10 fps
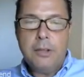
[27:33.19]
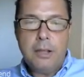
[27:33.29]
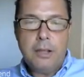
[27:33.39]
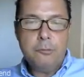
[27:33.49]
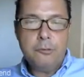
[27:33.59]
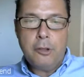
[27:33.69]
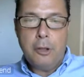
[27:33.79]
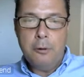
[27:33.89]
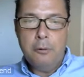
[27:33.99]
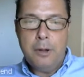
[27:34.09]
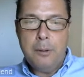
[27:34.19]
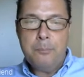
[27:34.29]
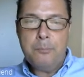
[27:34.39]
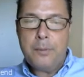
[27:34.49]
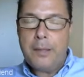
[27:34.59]
As
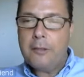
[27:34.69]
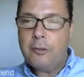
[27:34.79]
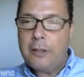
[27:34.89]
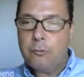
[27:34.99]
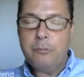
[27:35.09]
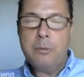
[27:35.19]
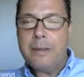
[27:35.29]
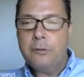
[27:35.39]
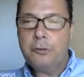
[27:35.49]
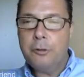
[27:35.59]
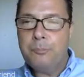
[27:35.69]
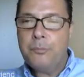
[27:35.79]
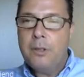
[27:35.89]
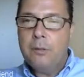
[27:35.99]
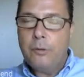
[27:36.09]
with
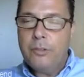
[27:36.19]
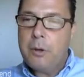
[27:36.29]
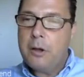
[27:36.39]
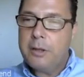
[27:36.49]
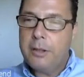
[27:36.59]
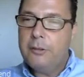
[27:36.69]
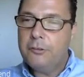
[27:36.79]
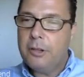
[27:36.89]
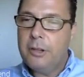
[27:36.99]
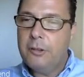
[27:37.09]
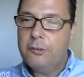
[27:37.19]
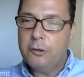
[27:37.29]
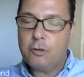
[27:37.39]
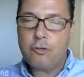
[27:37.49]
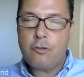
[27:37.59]
momentum, when the market is
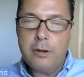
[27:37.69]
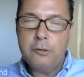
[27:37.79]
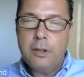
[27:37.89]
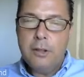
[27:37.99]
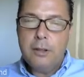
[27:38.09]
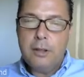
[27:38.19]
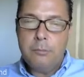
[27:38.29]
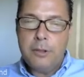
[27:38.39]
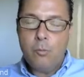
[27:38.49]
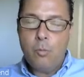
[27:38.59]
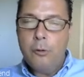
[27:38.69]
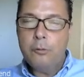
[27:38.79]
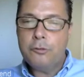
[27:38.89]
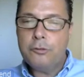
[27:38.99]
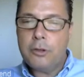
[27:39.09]
in a trend, it
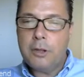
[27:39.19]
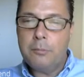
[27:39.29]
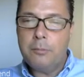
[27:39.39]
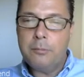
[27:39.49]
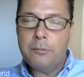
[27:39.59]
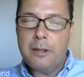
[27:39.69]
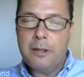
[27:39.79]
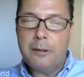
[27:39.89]
won't kind